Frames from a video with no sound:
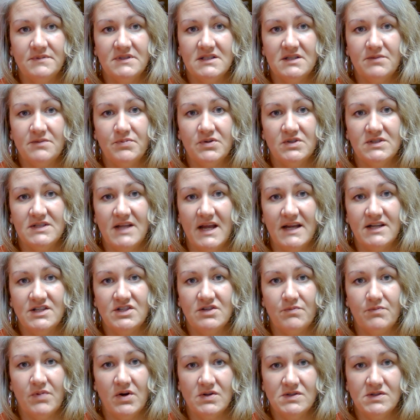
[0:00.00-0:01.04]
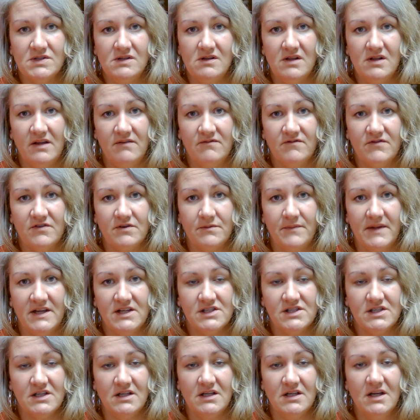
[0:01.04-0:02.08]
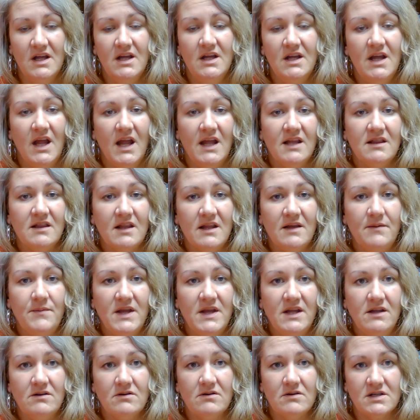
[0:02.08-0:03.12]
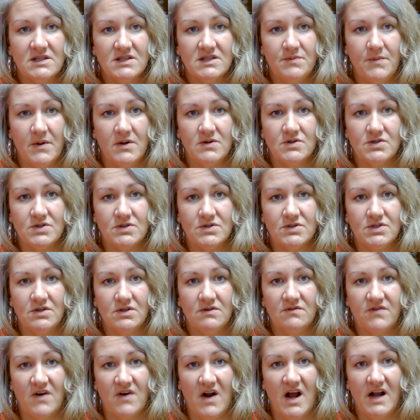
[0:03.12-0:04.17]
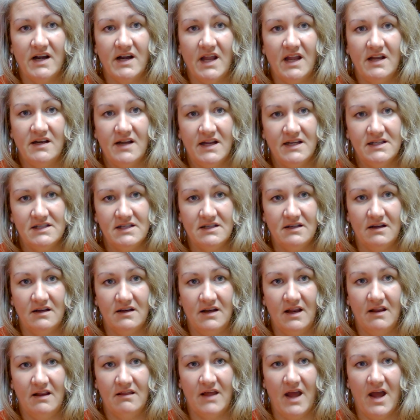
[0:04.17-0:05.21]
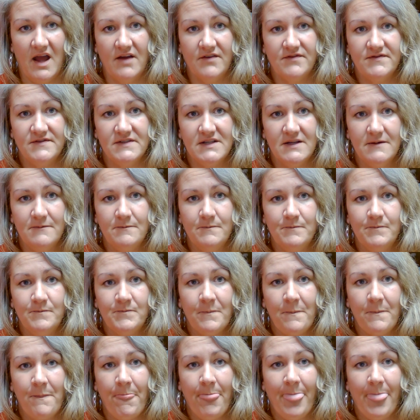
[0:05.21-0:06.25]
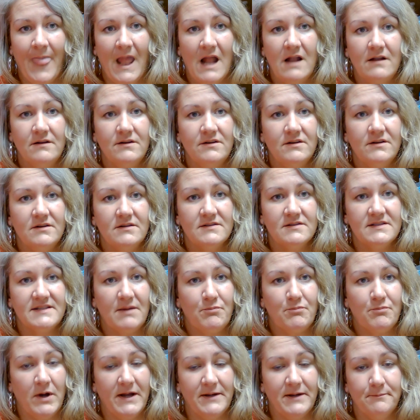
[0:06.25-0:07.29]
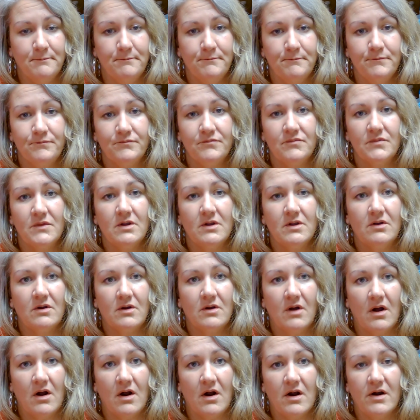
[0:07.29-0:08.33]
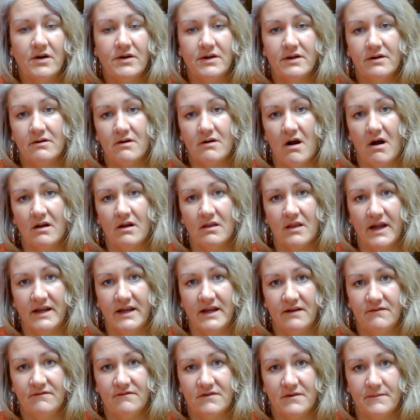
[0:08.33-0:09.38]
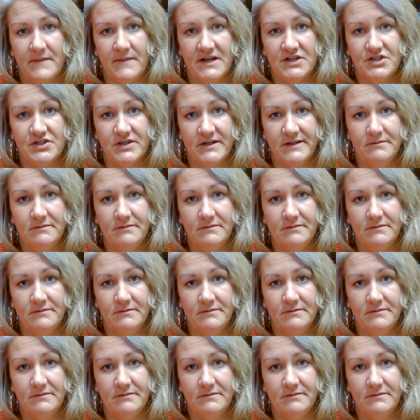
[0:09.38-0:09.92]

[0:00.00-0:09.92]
to protect your personal information and limit your exposure to fraud and identity theft. Step 1. Guard your online information.